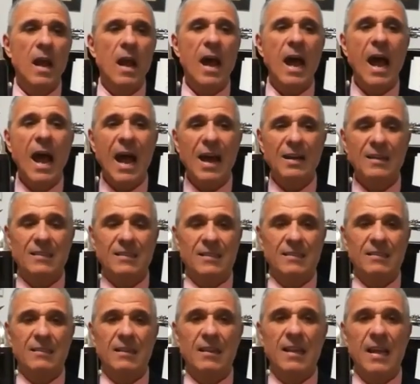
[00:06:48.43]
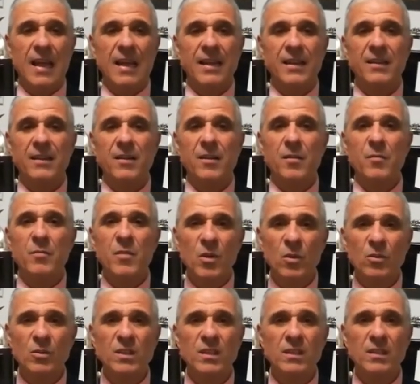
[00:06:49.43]
Arts like
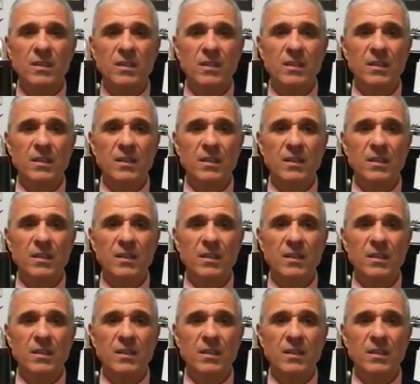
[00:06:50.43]
music